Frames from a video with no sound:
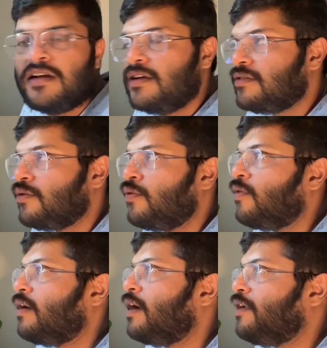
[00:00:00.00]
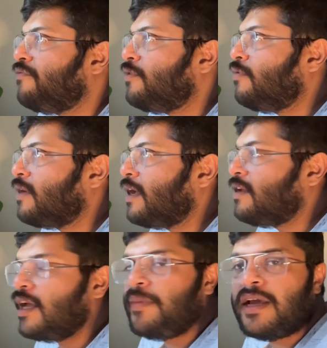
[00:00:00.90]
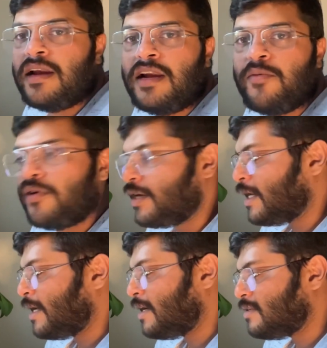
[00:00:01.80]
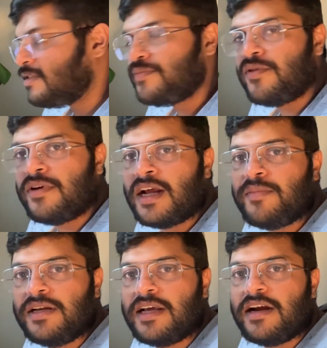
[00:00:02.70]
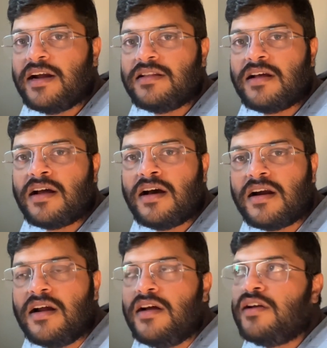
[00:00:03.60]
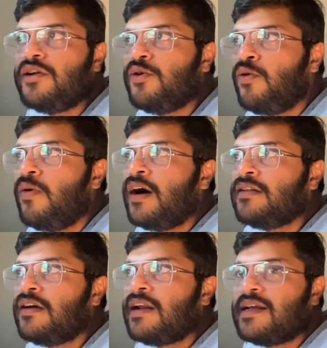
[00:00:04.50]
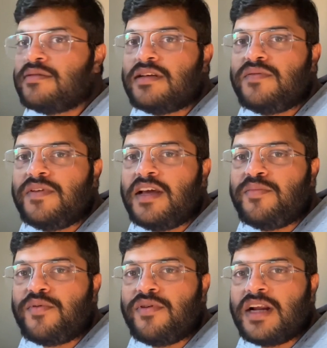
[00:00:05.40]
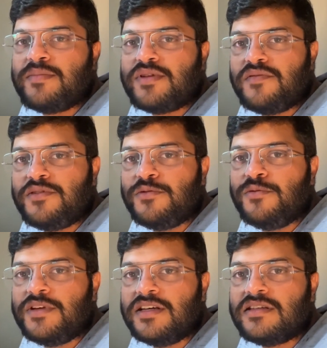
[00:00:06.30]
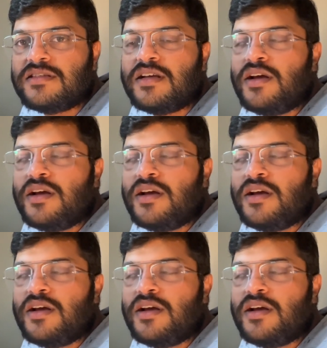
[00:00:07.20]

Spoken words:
So if you look at Chemical Laboratory Analysis program in Canada, there are no other graduate certificate programs of 2 years